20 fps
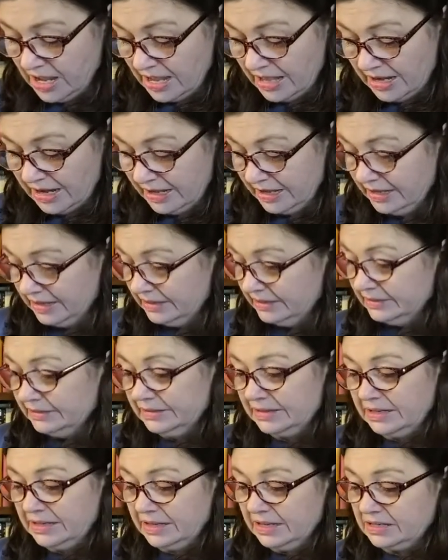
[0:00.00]
And I
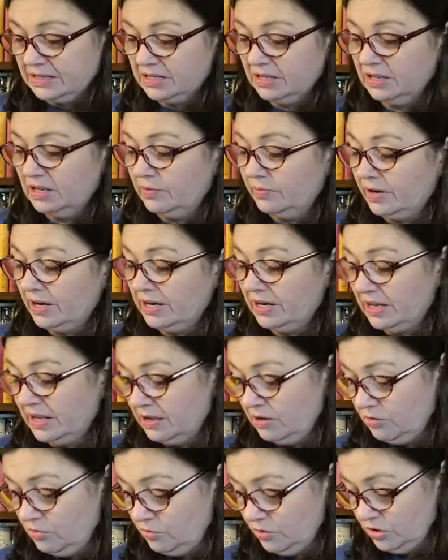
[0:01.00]
can't tell you right
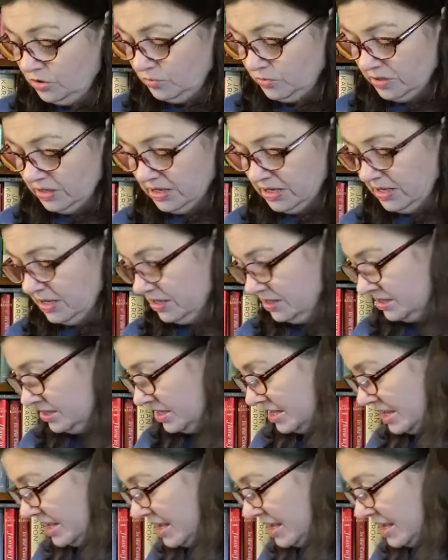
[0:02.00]
now which one is.